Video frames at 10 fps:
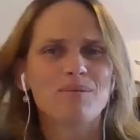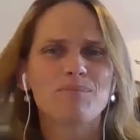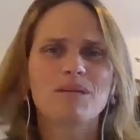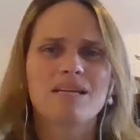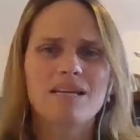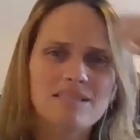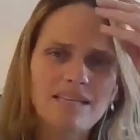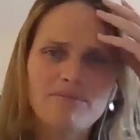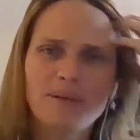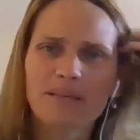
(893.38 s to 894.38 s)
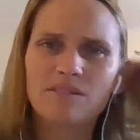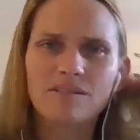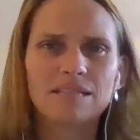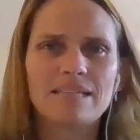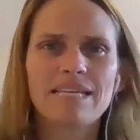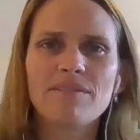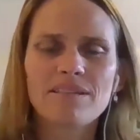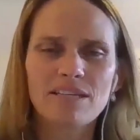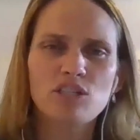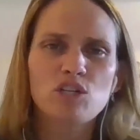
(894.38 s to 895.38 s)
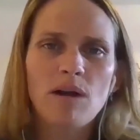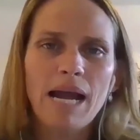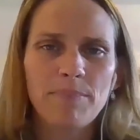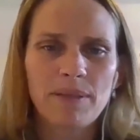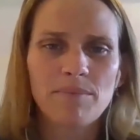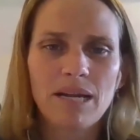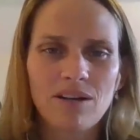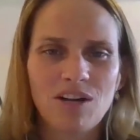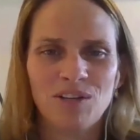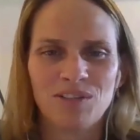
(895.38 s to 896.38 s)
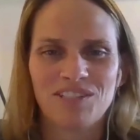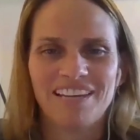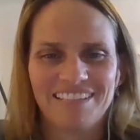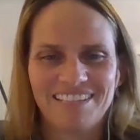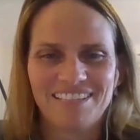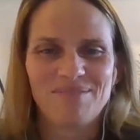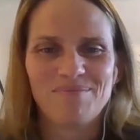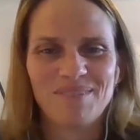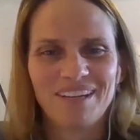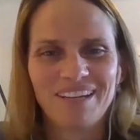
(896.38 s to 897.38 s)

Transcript: because they've been given such crap in the medical system.